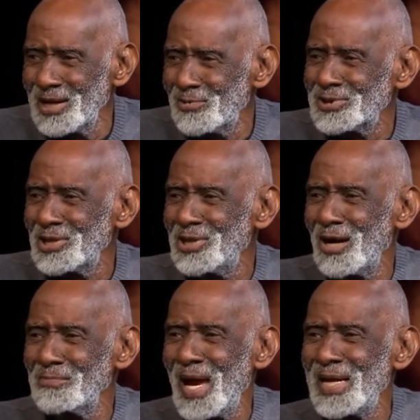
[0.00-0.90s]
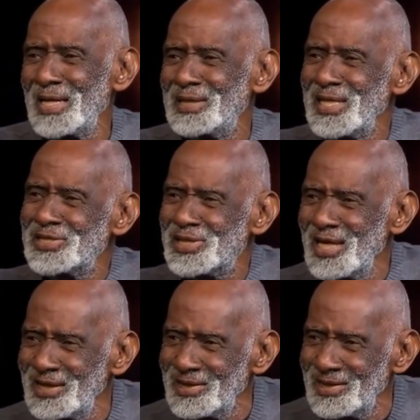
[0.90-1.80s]
there was a young man in
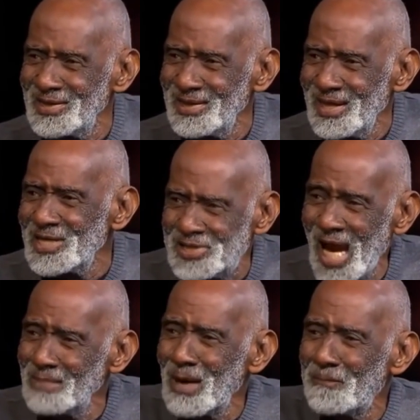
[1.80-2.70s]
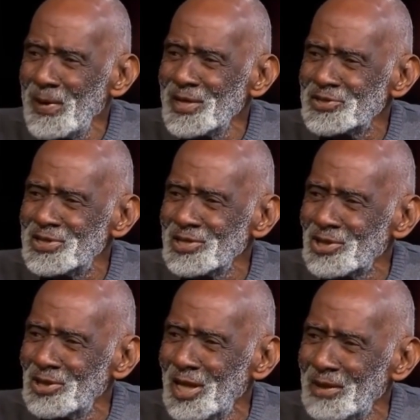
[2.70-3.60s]
D.C., Zelma Peterson
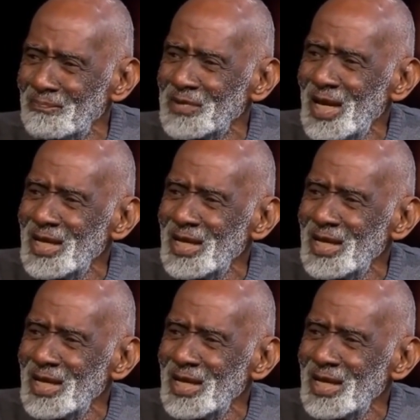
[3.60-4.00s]
is her name.